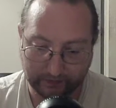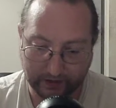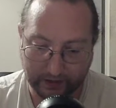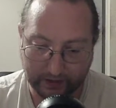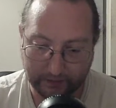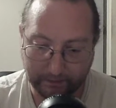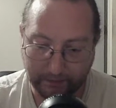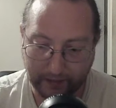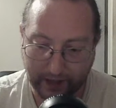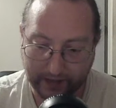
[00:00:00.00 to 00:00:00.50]

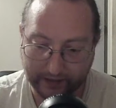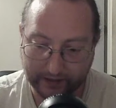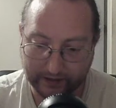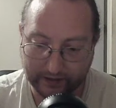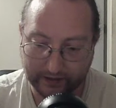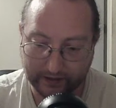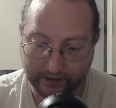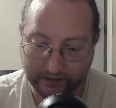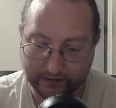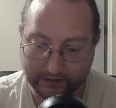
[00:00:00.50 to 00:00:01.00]
and back
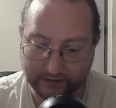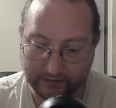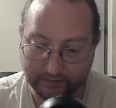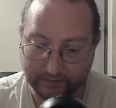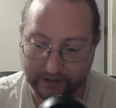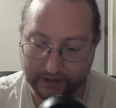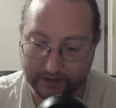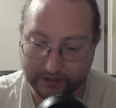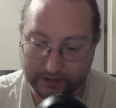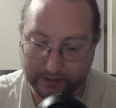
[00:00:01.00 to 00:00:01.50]
into
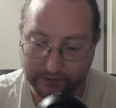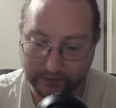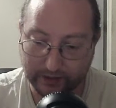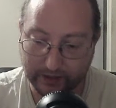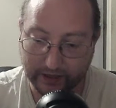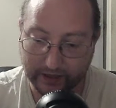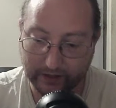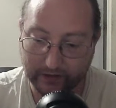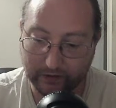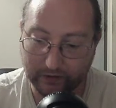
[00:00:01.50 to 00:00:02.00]

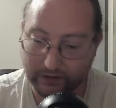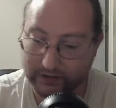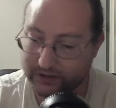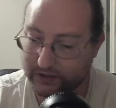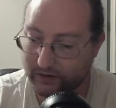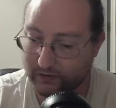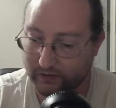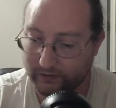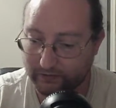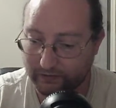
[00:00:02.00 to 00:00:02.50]
mid-spring, or
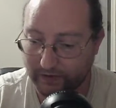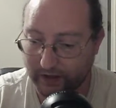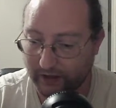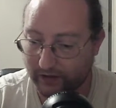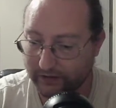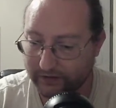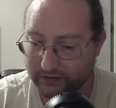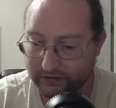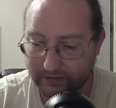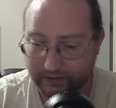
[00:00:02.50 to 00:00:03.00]
so it
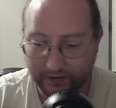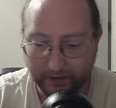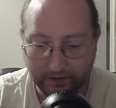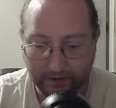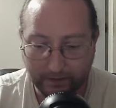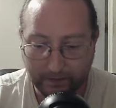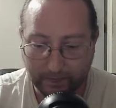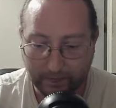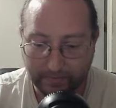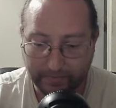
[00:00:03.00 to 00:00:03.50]
felt.
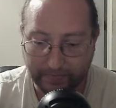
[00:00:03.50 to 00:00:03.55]
The